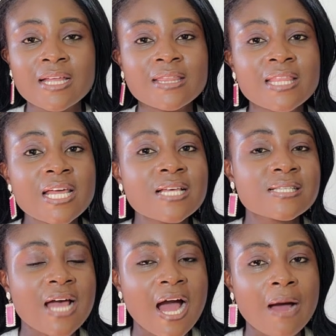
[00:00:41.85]

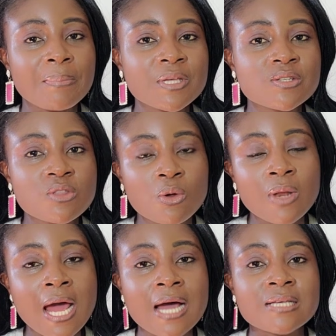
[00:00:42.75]
this app is
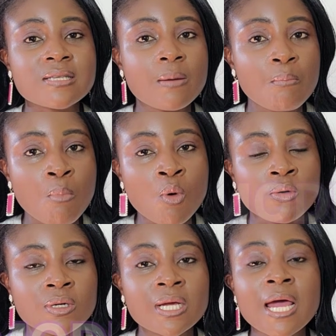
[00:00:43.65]
known as Mode,